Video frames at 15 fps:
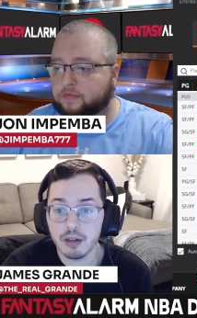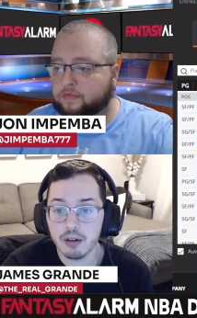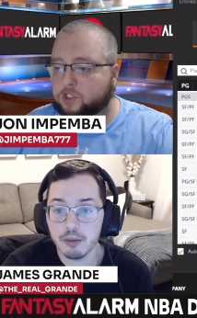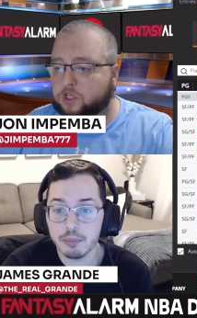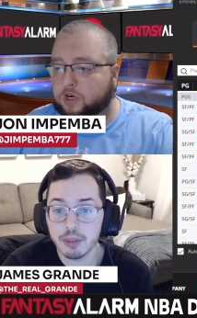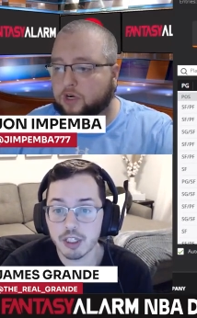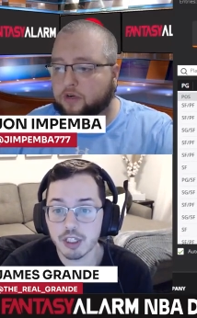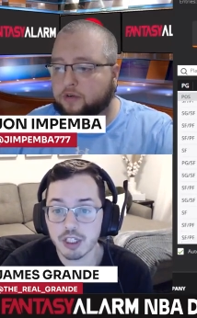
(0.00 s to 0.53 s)

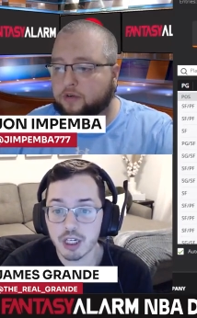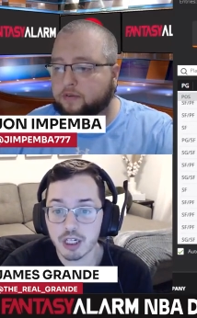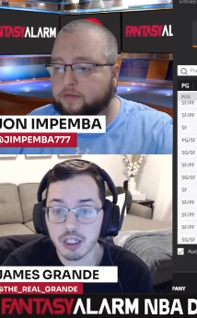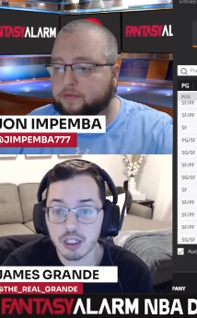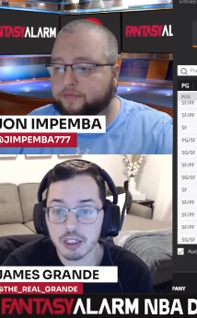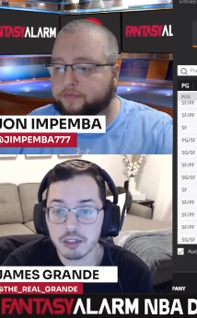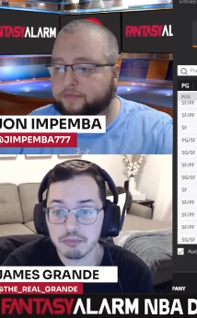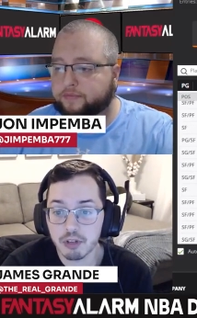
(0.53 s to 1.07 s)
Speaker 1: Sure. PJ
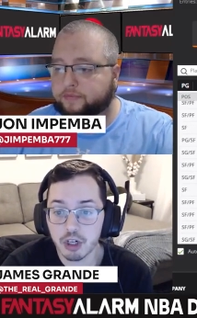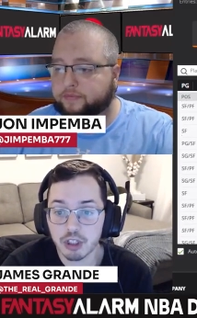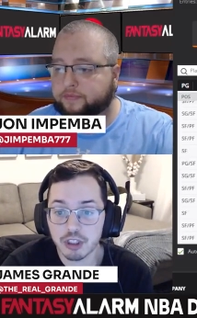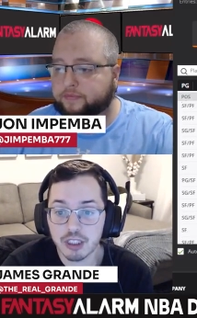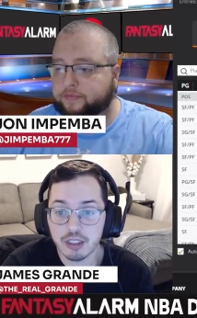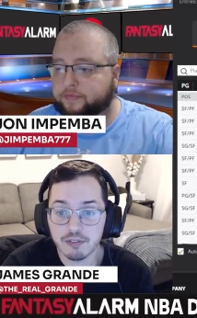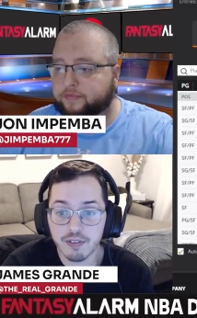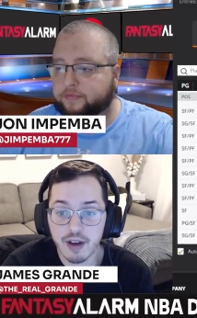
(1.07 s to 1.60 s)
Tucker,
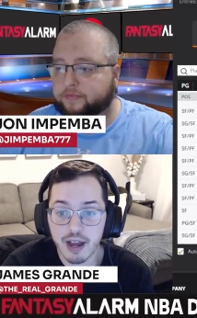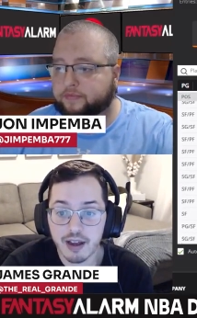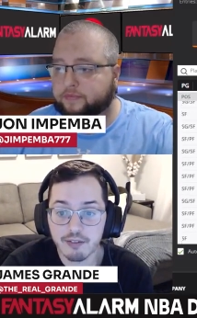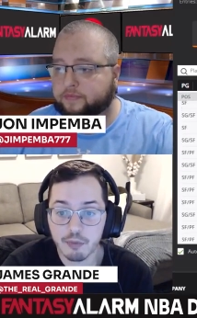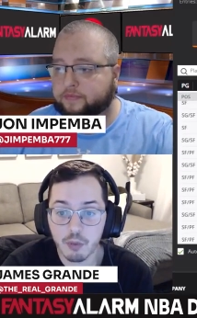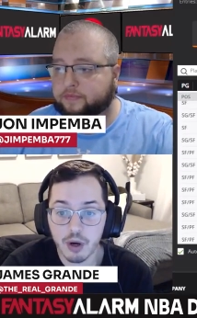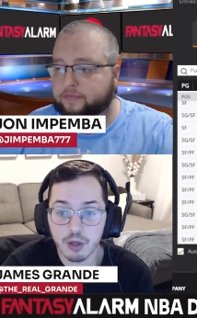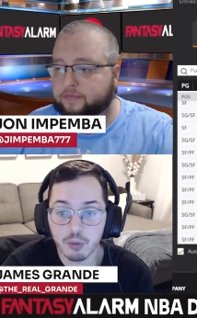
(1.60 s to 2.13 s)
13
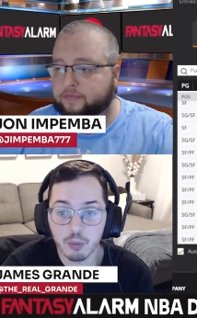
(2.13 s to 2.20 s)
5, 1